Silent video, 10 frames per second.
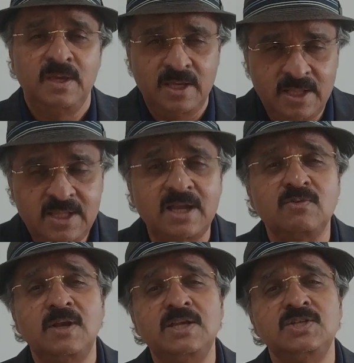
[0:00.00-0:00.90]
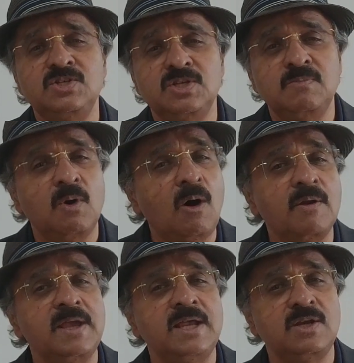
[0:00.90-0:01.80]
in that relationship
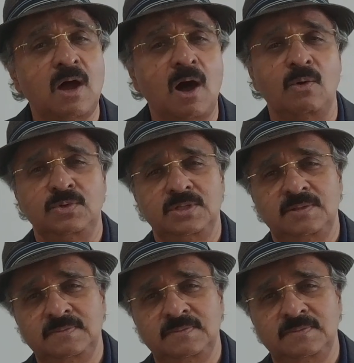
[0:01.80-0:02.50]
or get out.